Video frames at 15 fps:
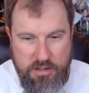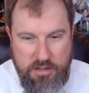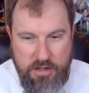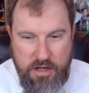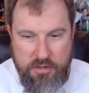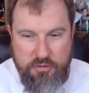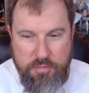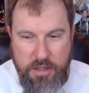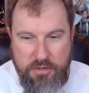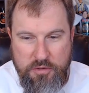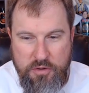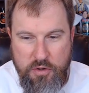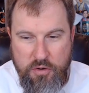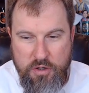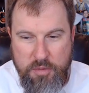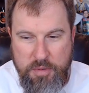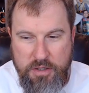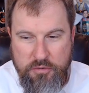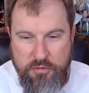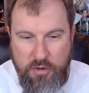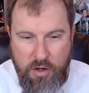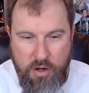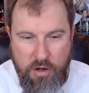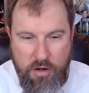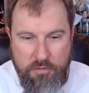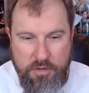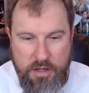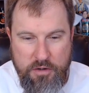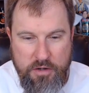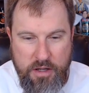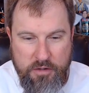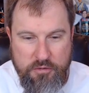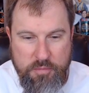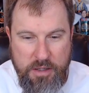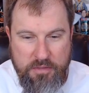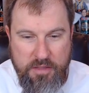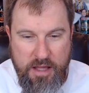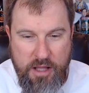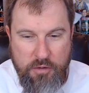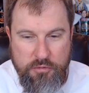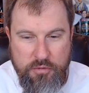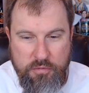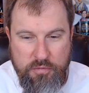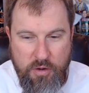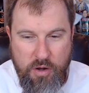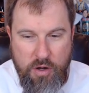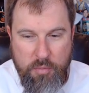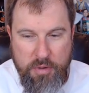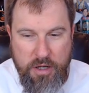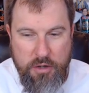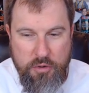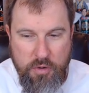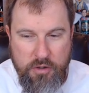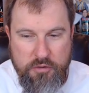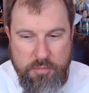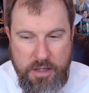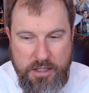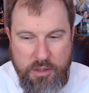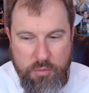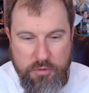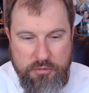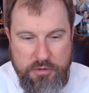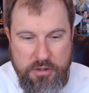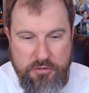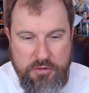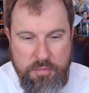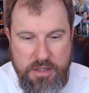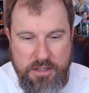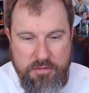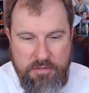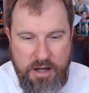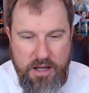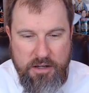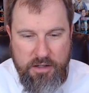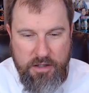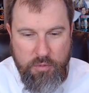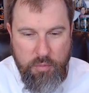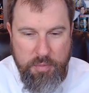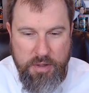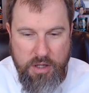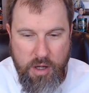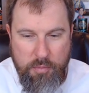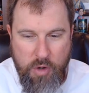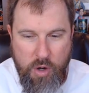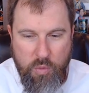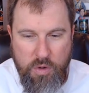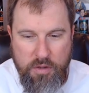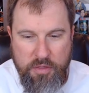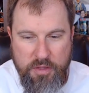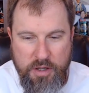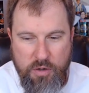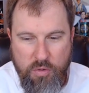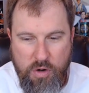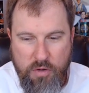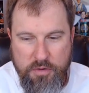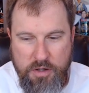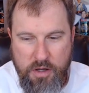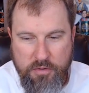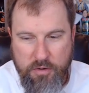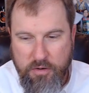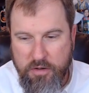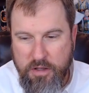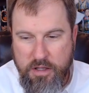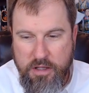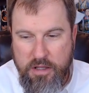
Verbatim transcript: I do not expect the Union to be dissolved. I do not expect the House to fall, but I do expect it will cease to be divided. It will become all one thing or all the other.